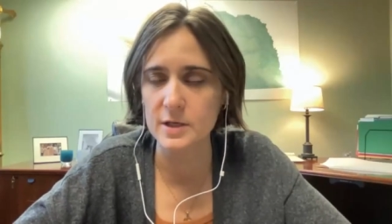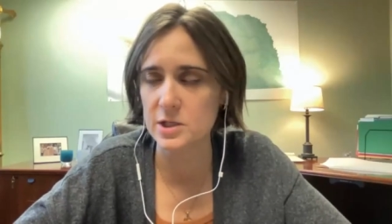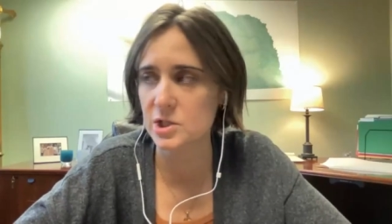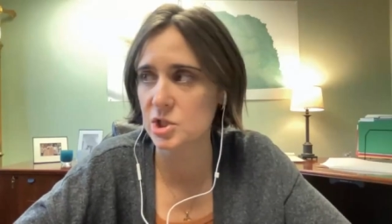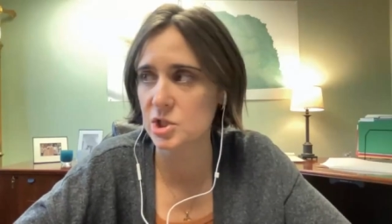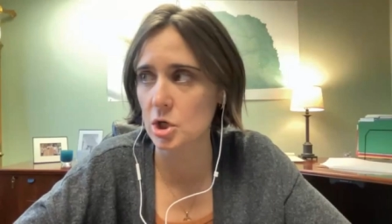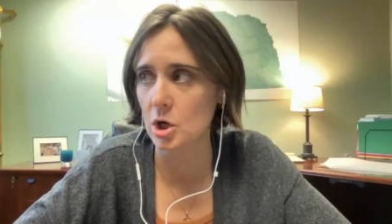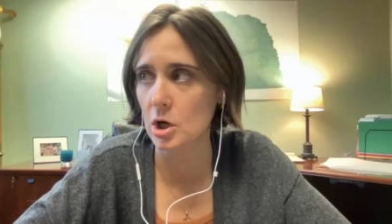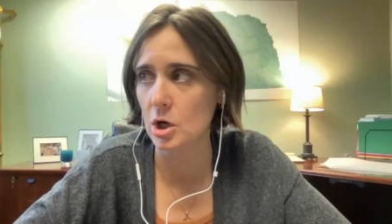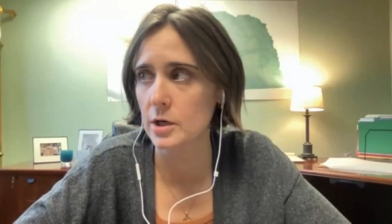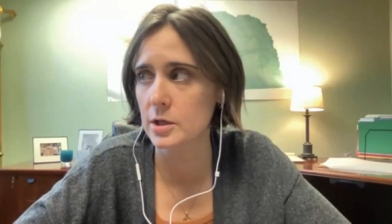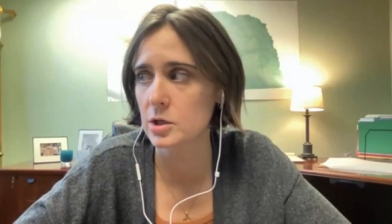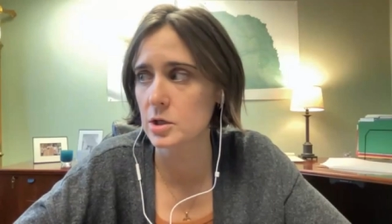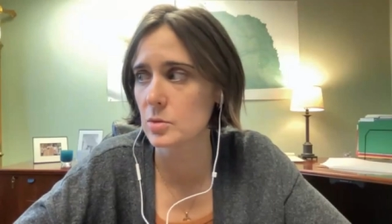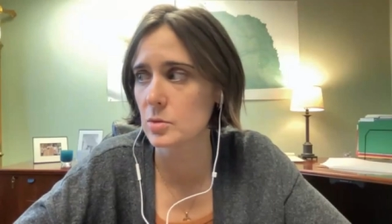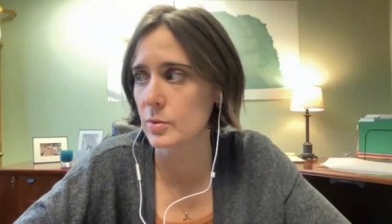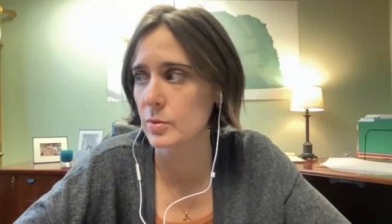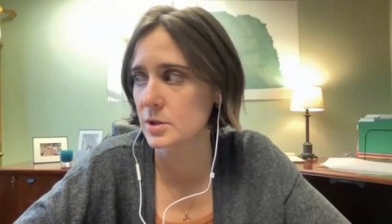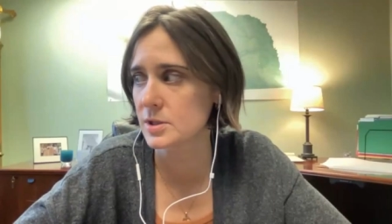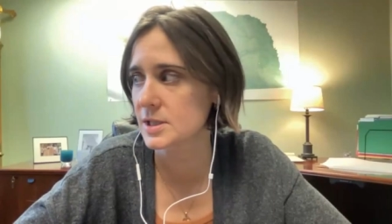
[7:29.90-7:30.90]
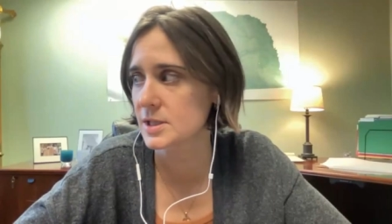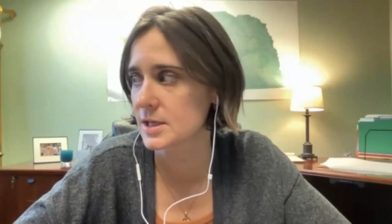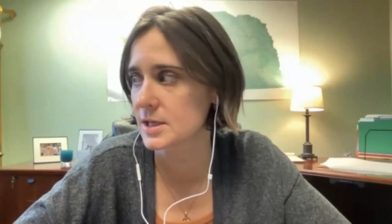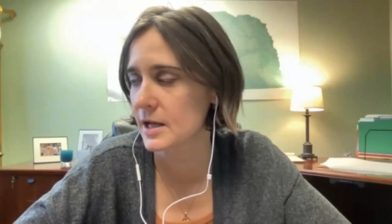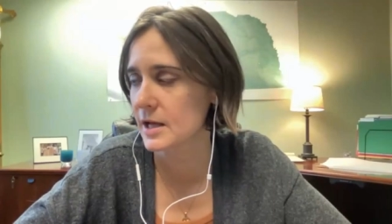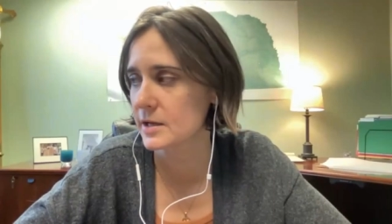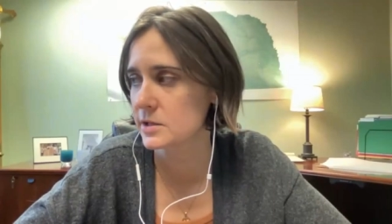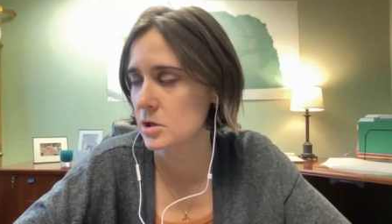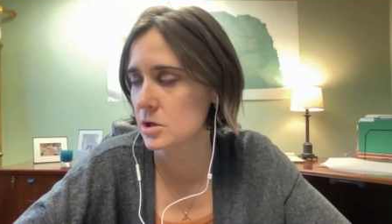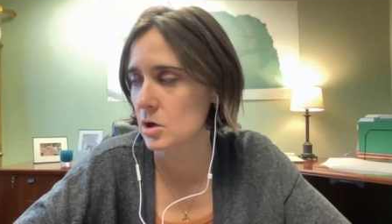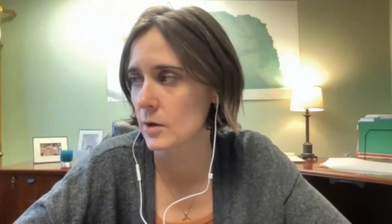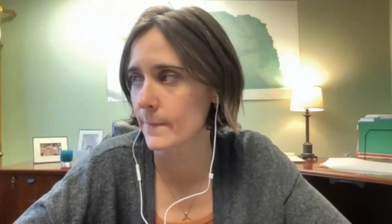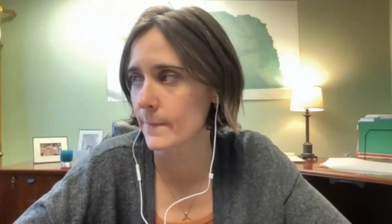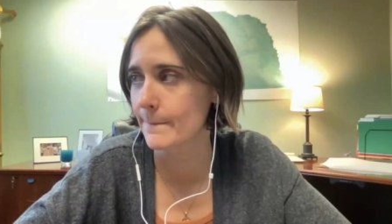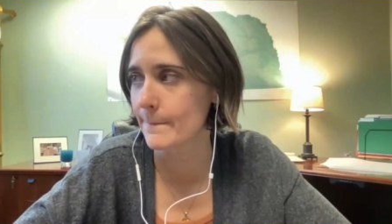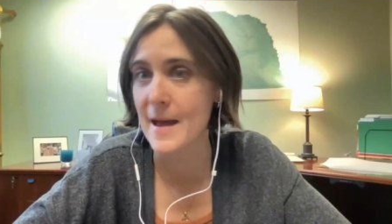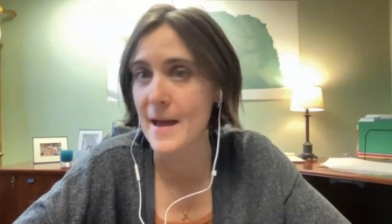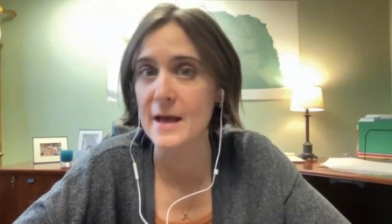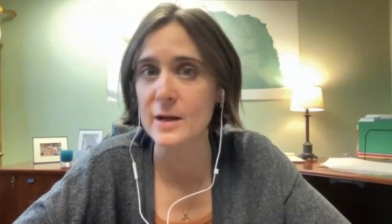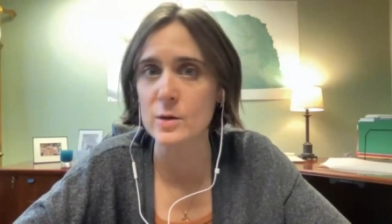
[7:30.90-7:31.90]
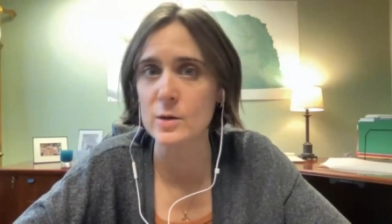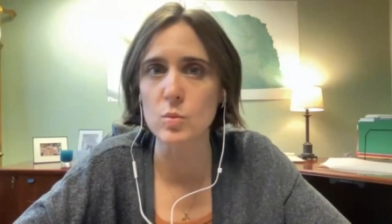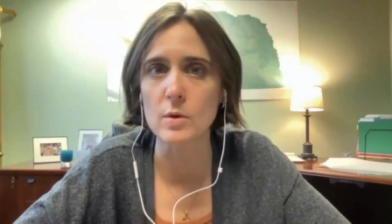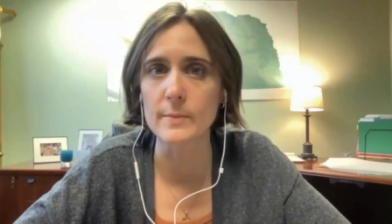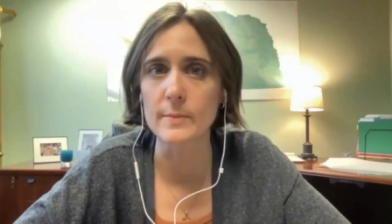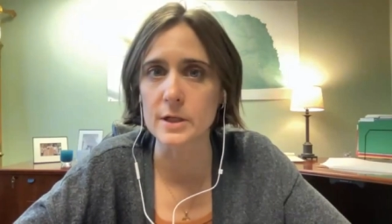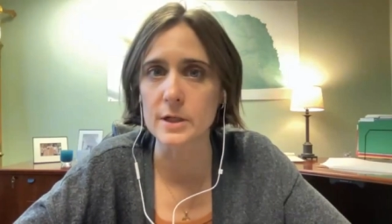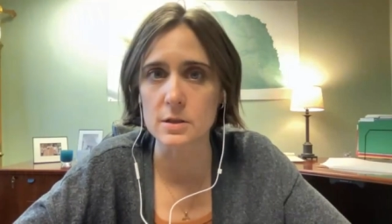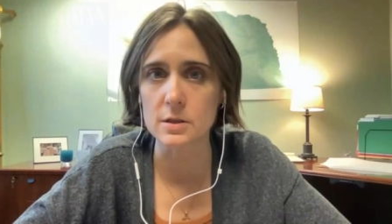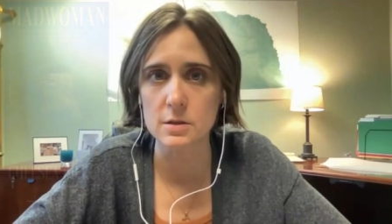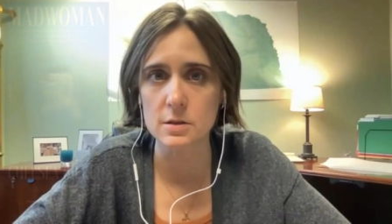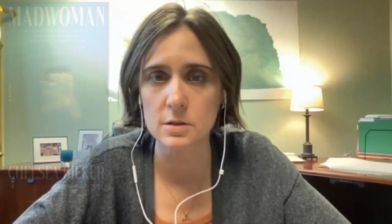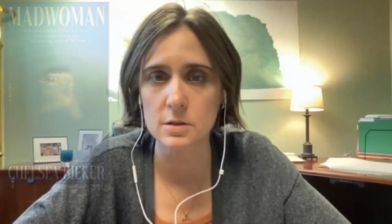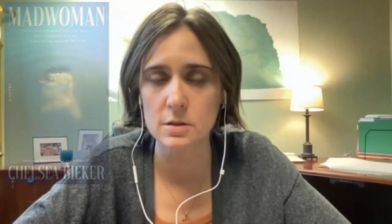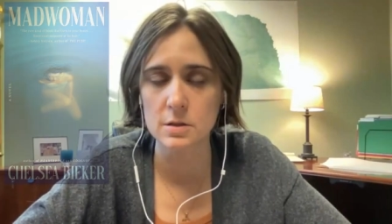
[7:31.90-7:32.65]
gonna start a new book tonight. It's called Mad Woman.